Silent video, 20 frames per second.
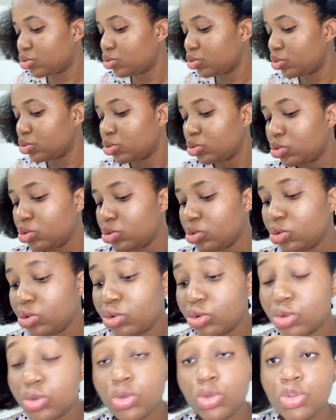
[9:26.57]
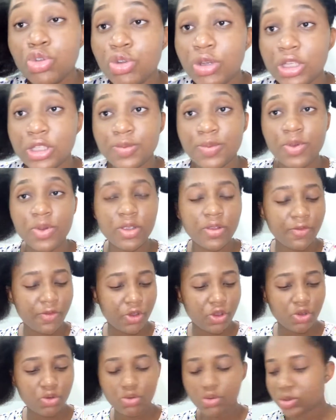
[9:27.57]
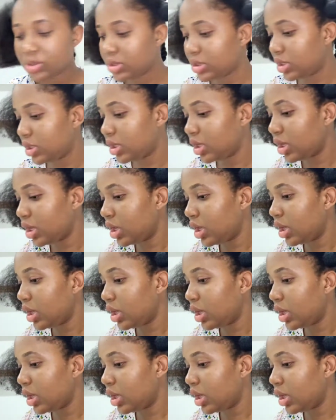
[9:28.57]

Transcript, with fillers: too too transparent for you to see.